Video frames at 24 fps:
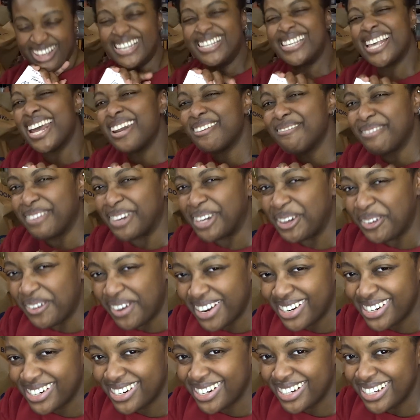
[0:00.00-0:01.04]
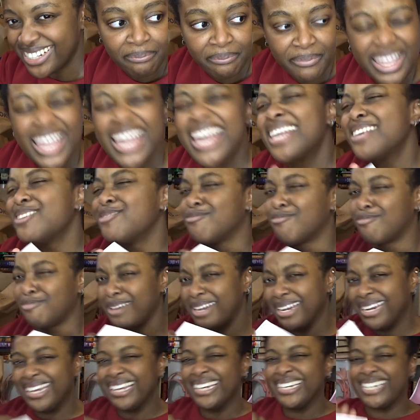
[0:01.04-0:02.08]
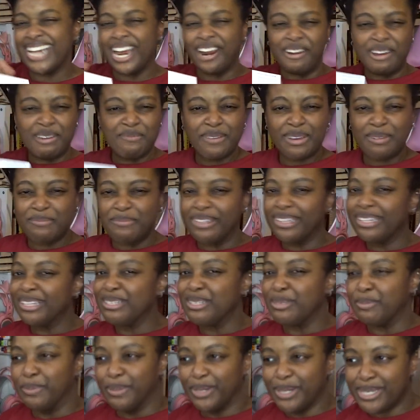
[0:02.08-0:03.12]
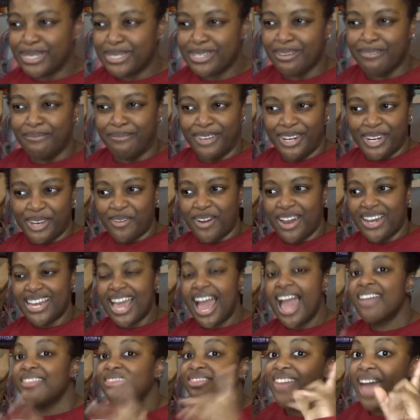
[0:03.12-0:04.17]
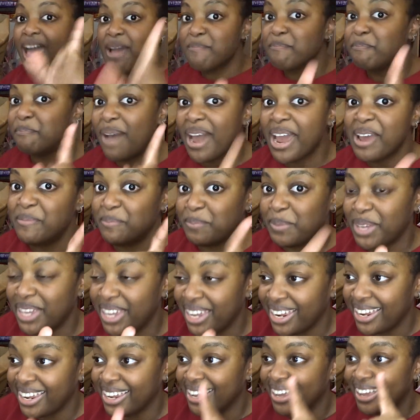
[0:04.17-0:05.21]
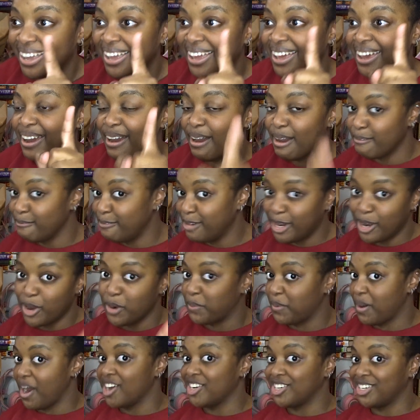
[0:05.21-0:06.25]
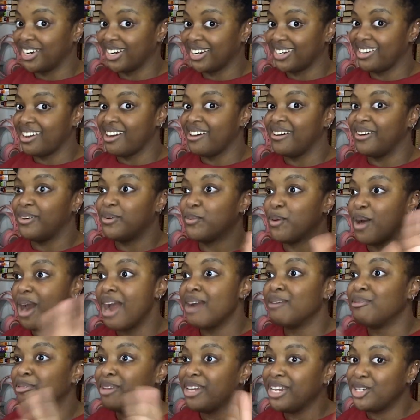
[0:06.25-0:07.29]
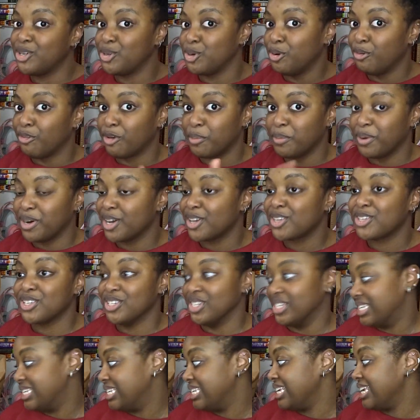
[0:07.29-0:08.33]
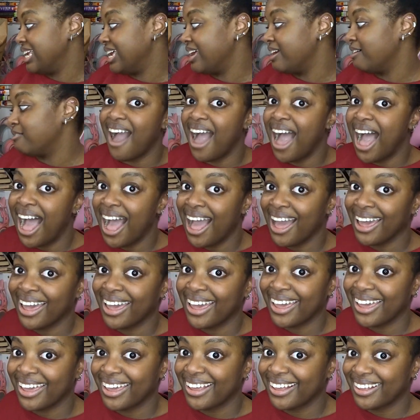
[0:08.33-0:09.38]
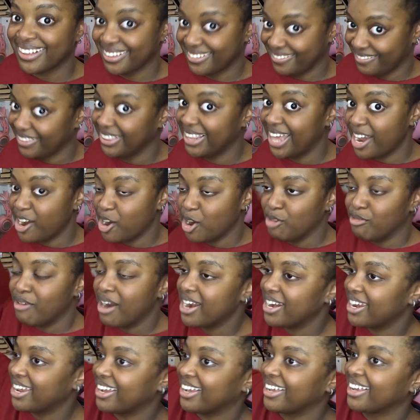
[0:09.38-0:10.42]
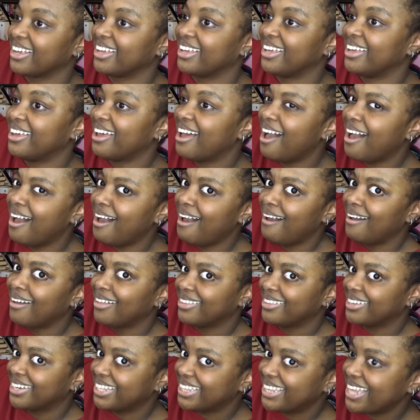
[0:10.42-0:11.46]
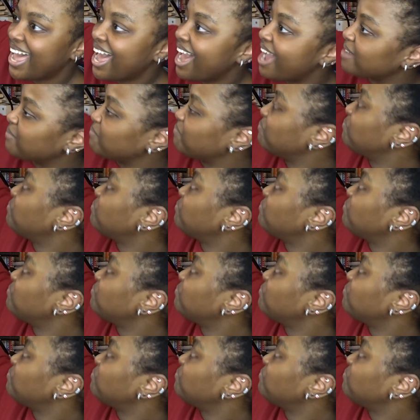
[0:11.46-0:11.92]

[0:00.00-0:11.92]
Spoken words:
Is that a video idea? Is reading Terry McMillan's books a video idea? That might be a video project, y'all, where I read two of her books and see if I like her writing. Ah, look at that.